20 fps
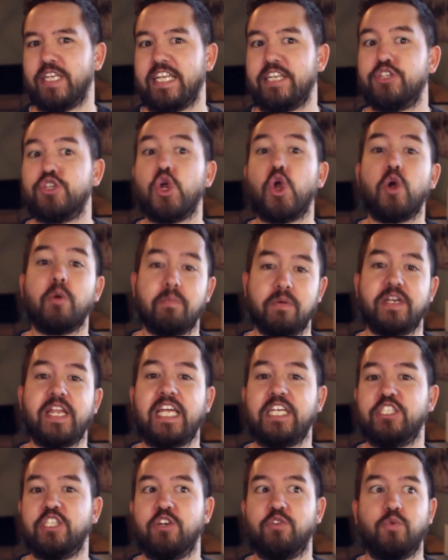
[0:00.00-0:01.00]

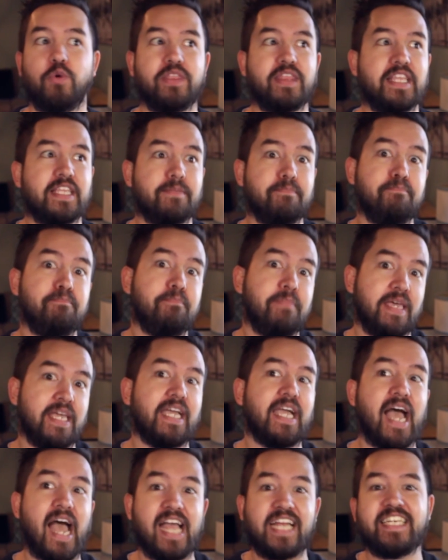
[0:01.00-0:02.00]
interpretation of what this
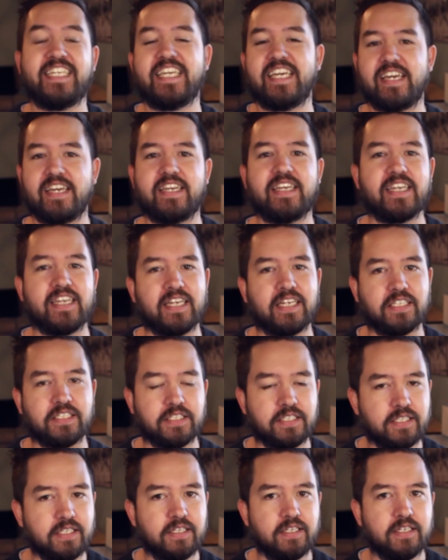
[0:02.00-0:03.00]
big idea
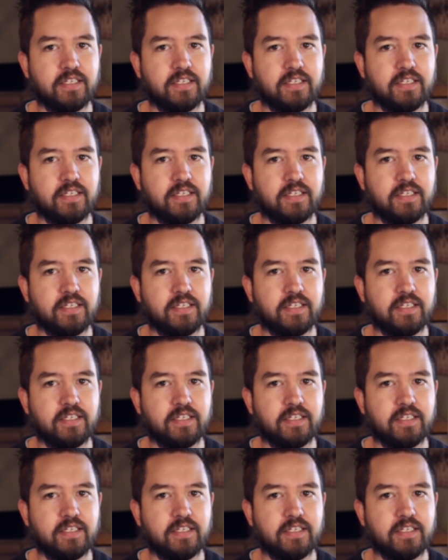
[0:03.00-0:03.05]
is.